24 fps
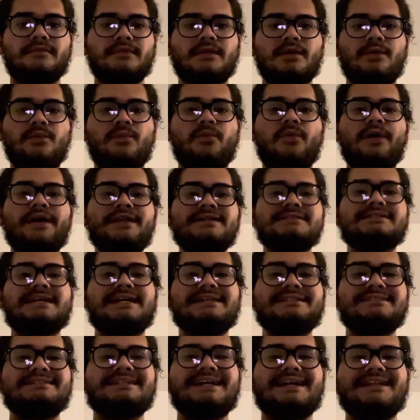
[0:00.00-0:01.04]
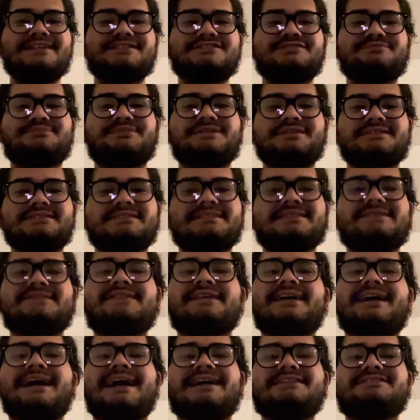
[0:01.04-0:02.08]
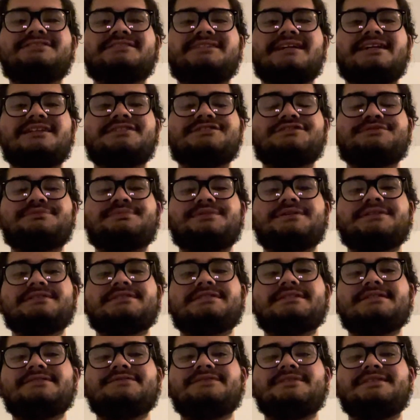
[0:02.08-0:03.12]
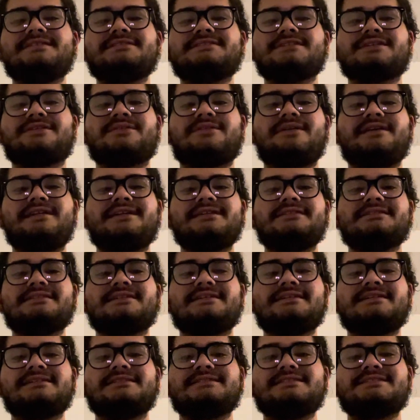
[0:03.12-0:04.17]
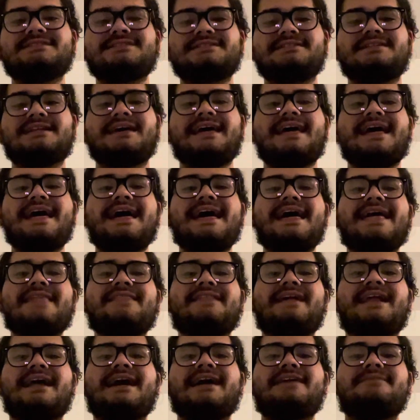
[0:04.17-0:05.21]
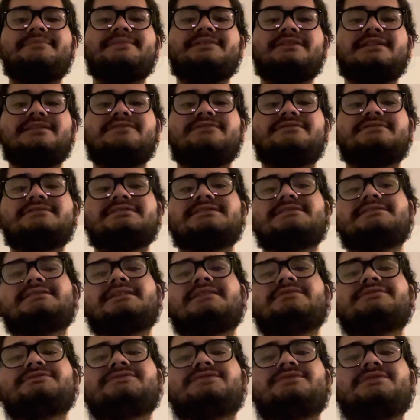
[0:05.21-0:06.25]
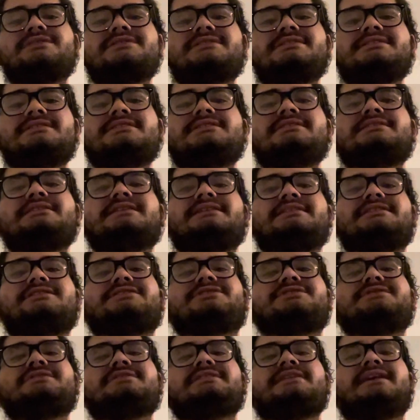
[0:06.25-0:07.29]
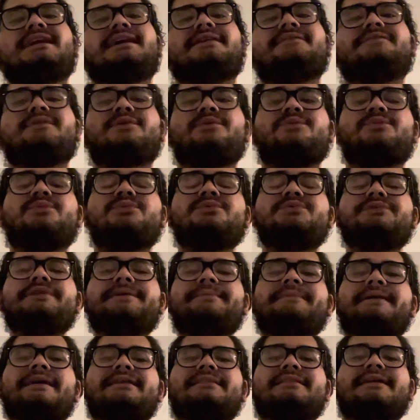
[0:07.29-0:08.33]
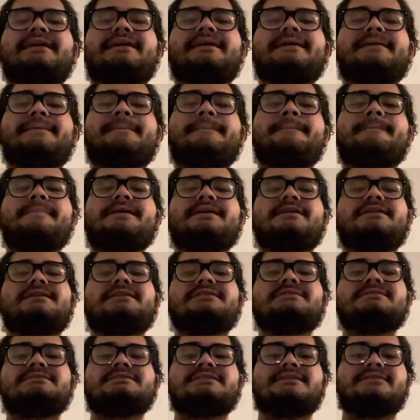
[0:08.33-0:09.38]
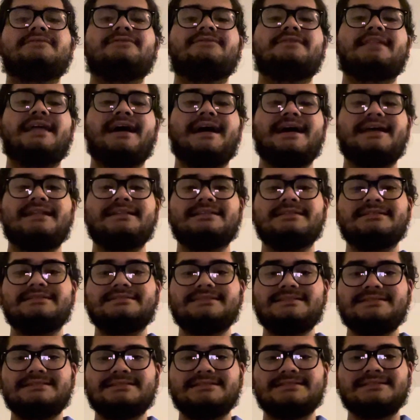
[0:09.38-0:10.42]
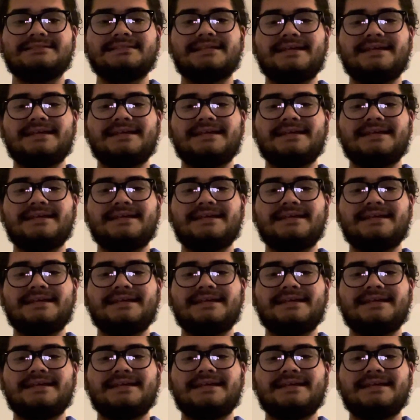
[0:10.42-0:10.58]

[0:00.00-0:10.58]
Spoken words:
What is hidradenitis suppurativa? Hydradenitis suppurativa is a chronic skin condition that I have been living with since I was 14 and currently have a wound in my thigh because of that disease.